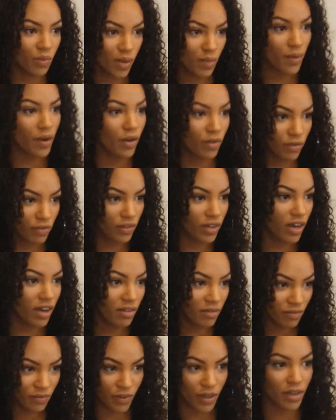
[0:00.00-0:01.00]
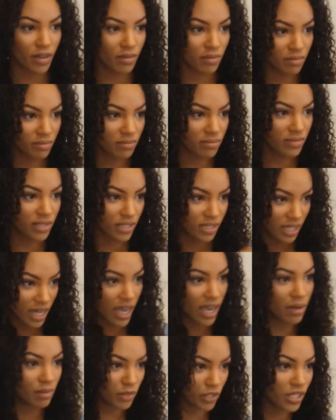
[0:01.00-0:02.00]
we both come from the
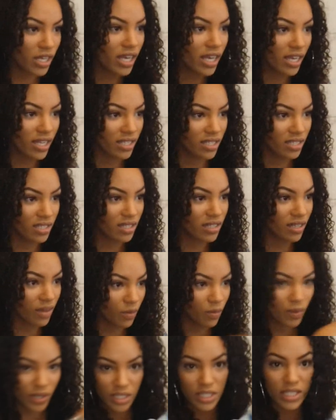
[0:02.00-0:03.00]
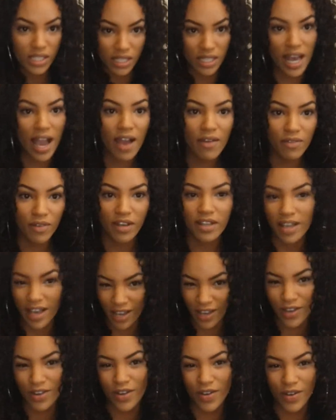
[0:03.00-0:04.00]
same genes, which is in Africa. Like, you know